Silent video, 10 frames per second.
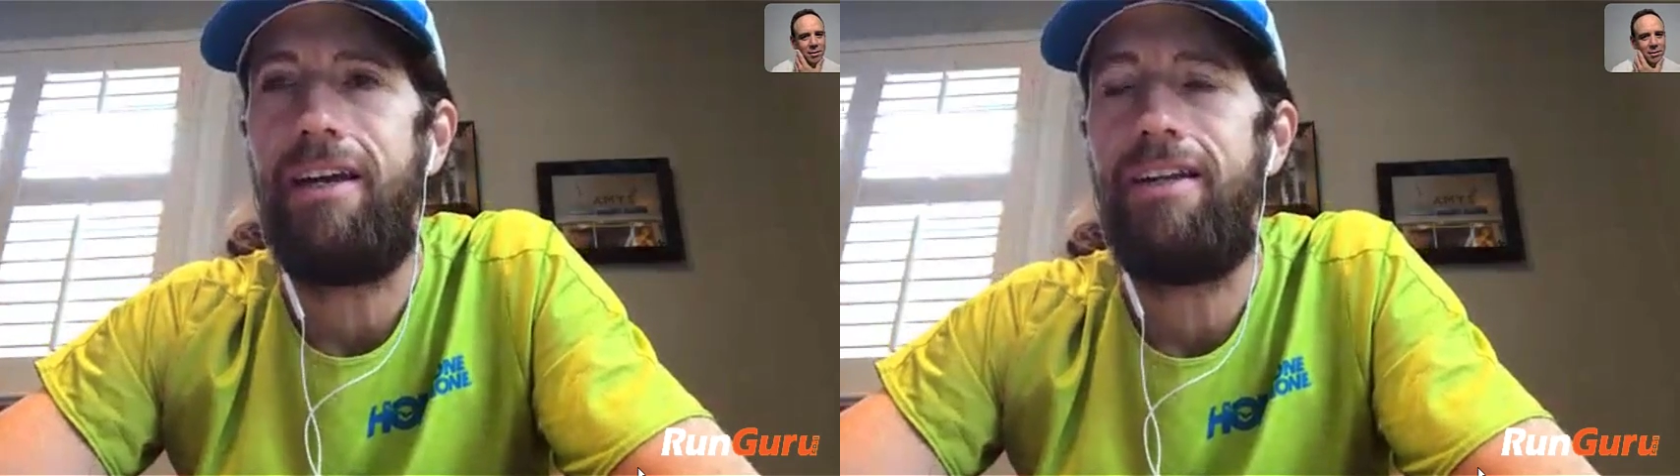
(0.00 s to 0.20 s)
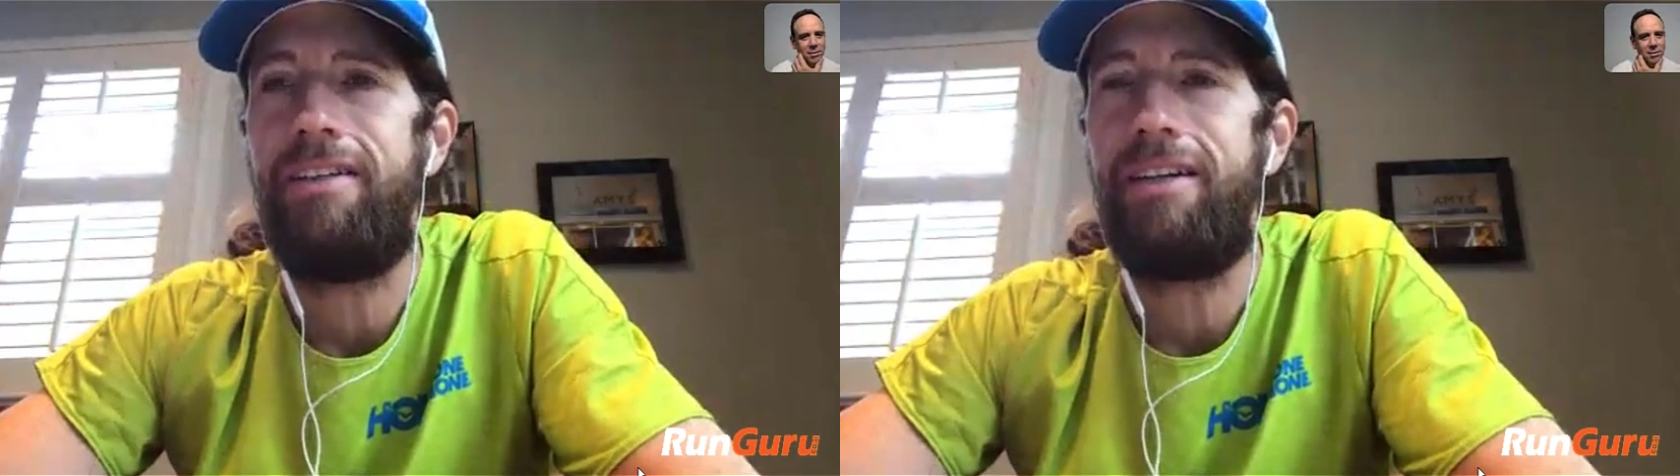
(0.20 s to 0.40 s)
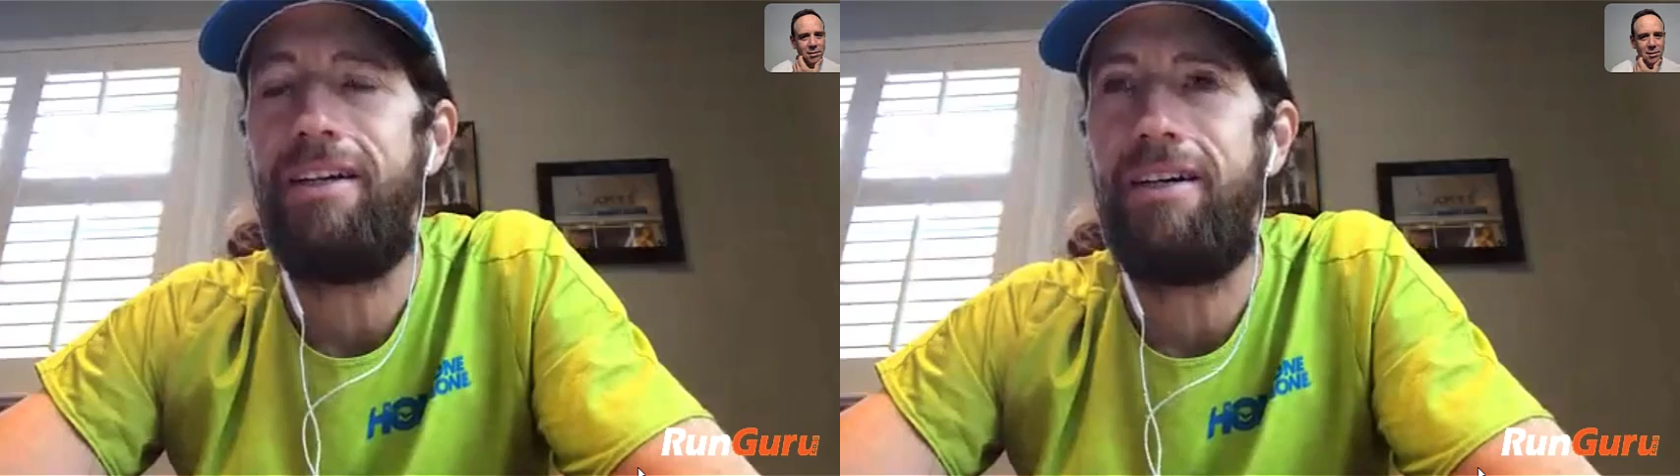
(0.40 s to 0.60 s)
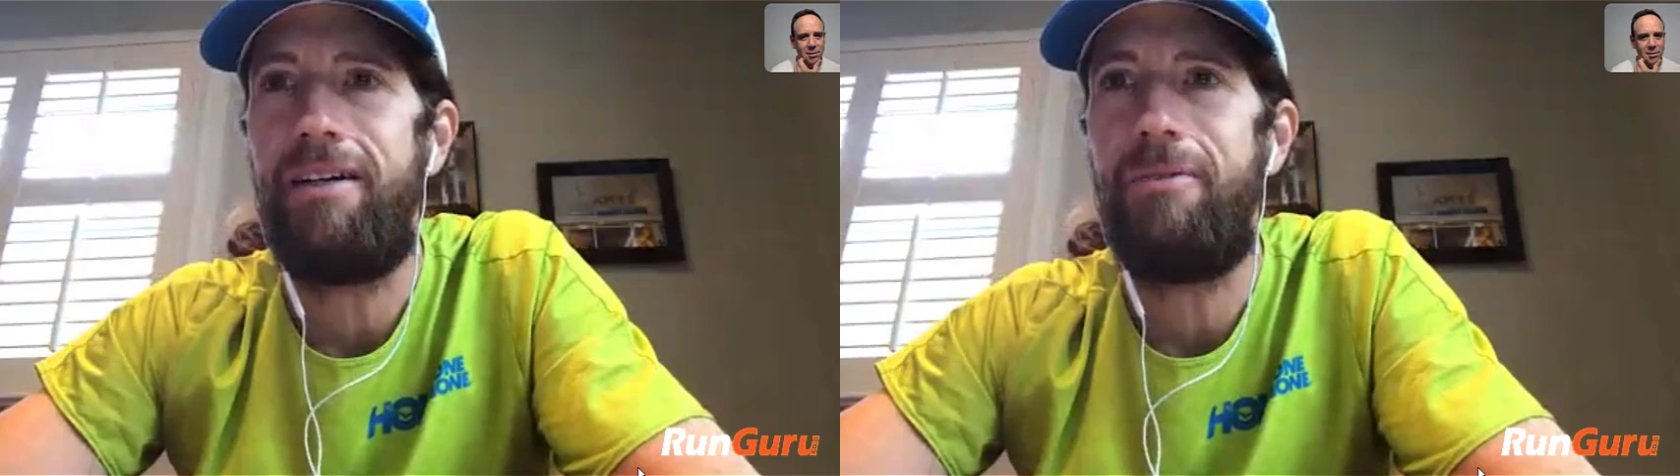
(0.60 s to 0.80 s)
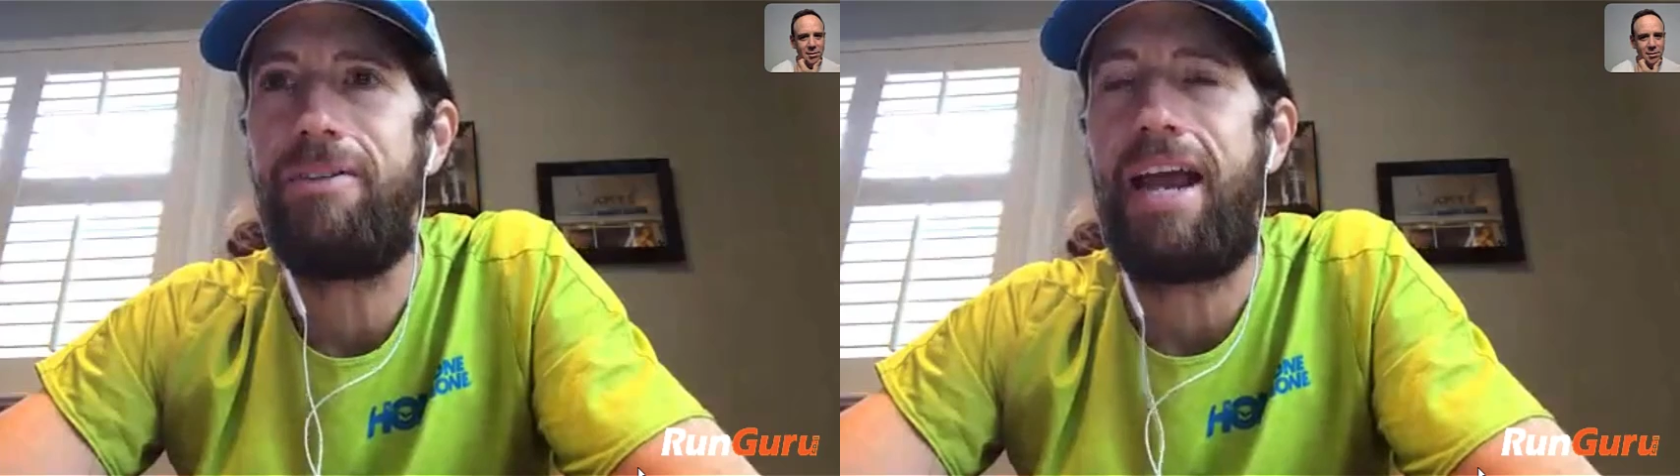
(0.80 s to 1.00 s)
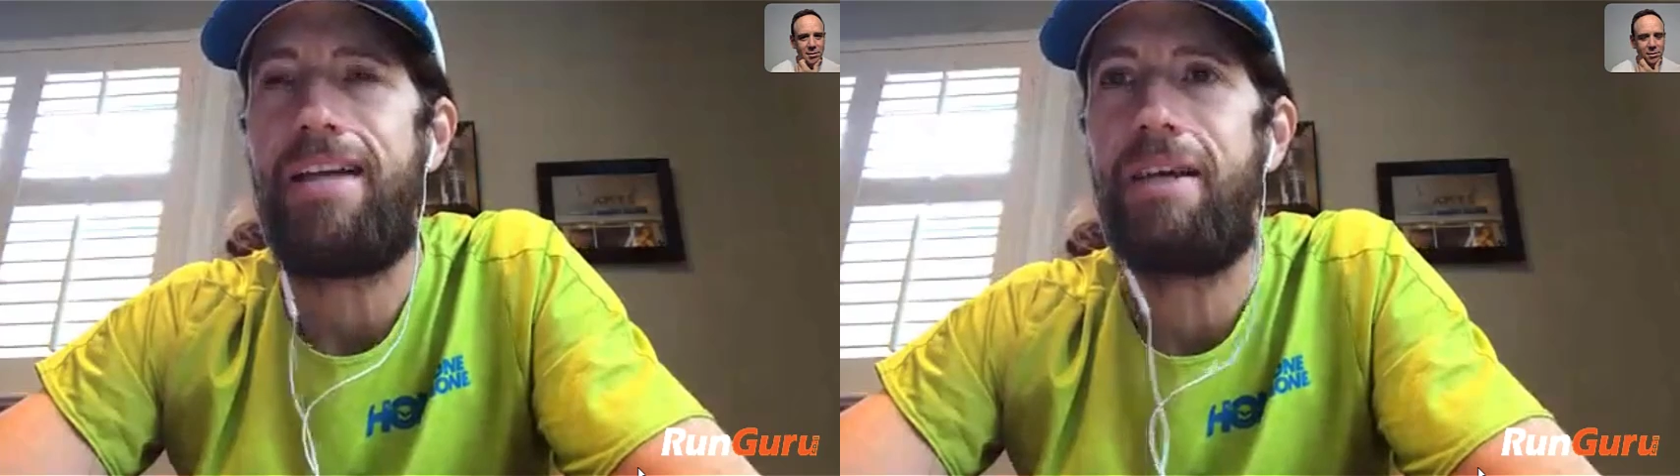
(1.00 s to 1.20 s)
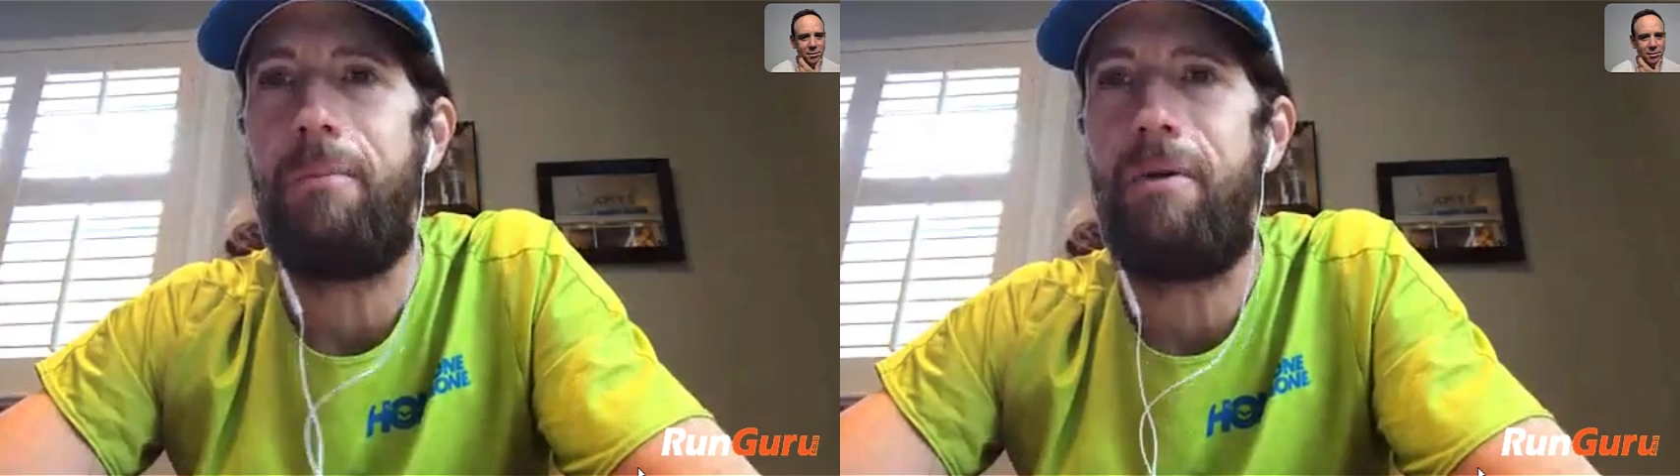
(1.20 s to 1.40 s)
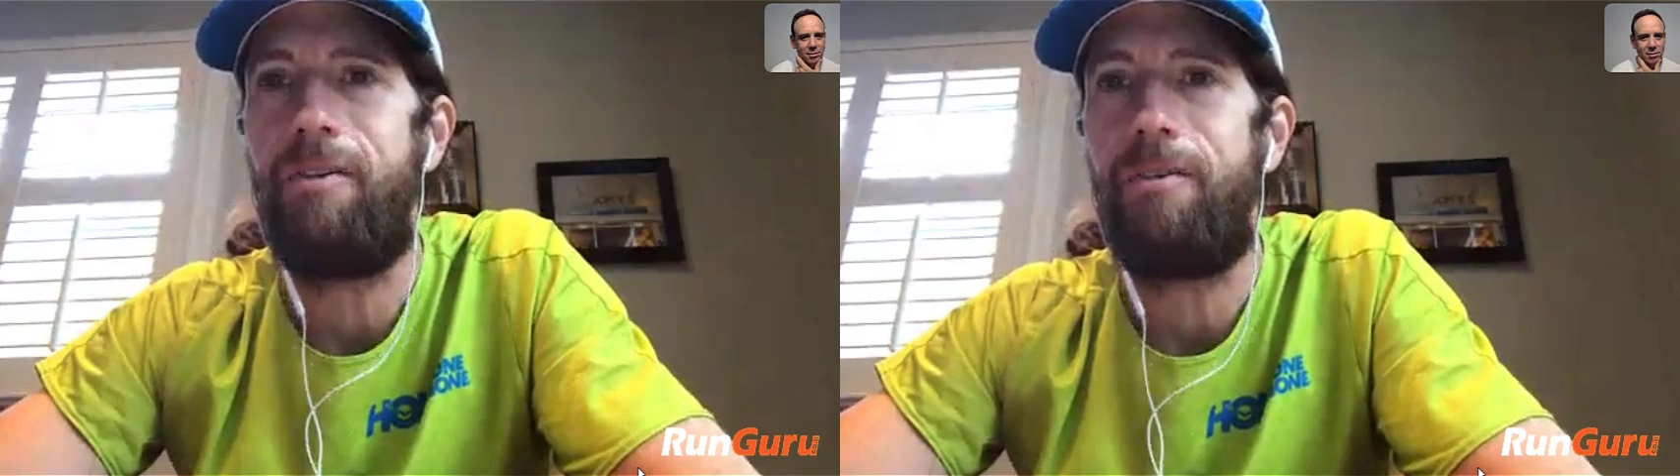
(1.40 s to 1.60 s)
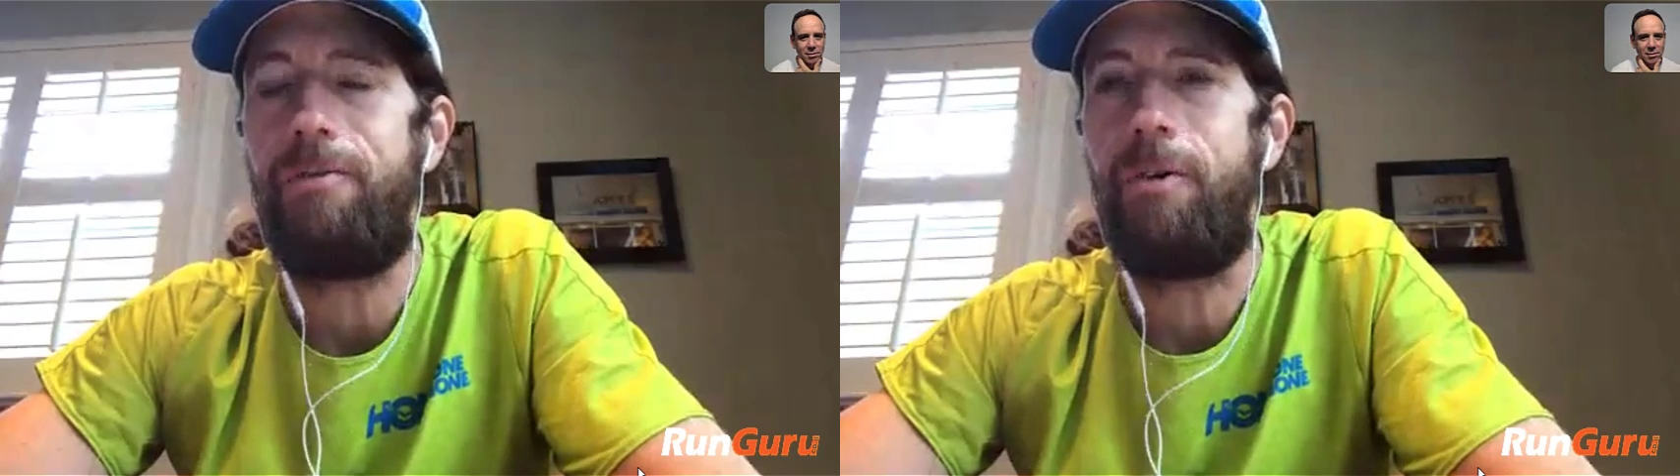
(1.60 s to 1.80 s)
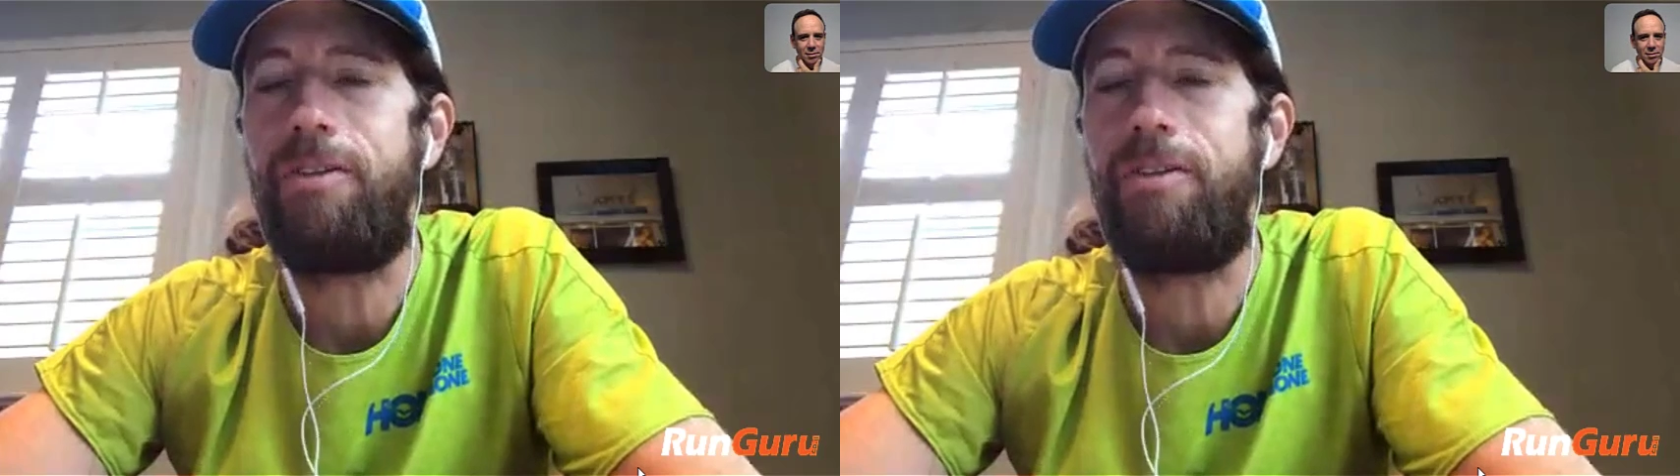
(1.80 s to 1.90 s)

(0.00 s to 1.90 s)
and was asking me